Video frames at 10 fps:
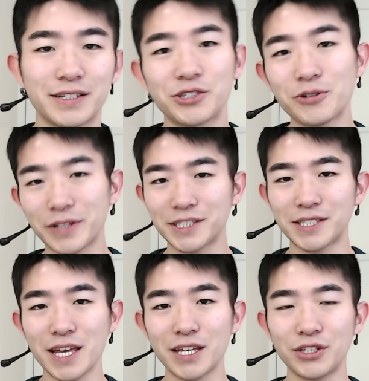So let's
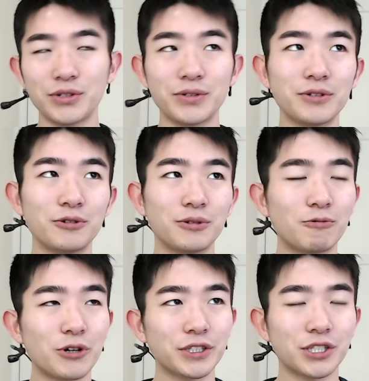say you
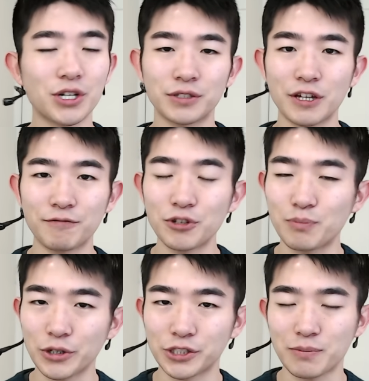worked on a few
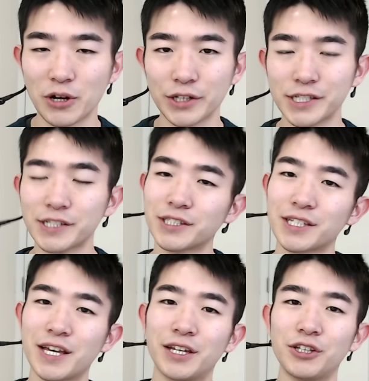personal projects,
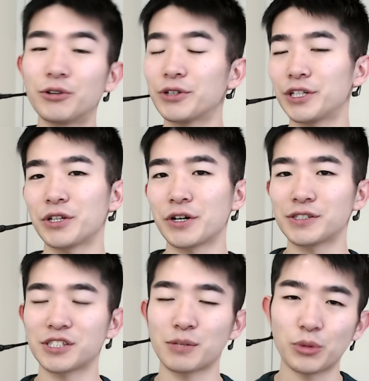you already
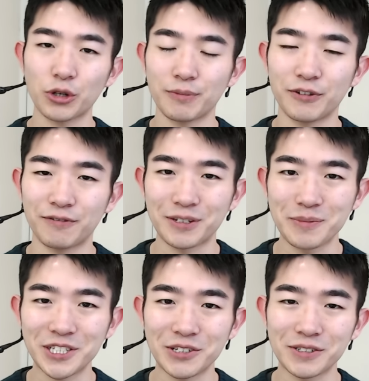learned some programming
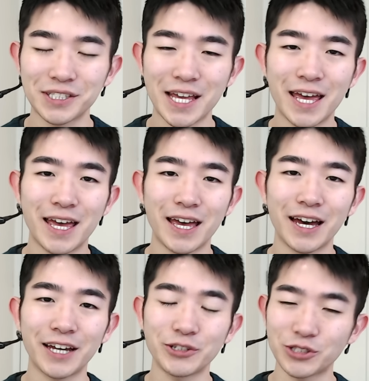fundamentals,
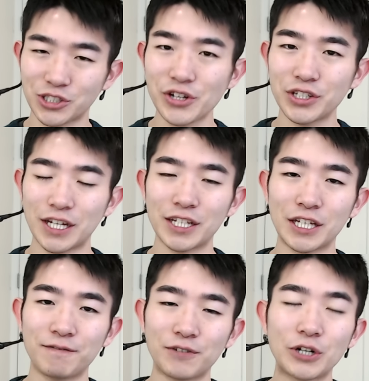and you started getting
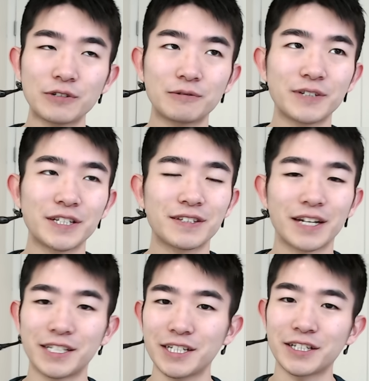involved with
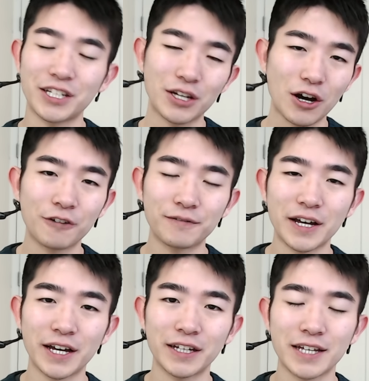ideally
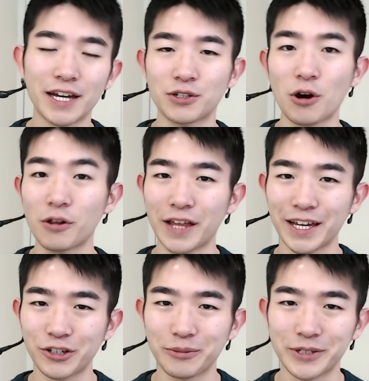offline and
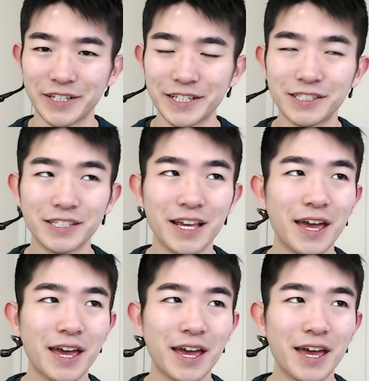online communities.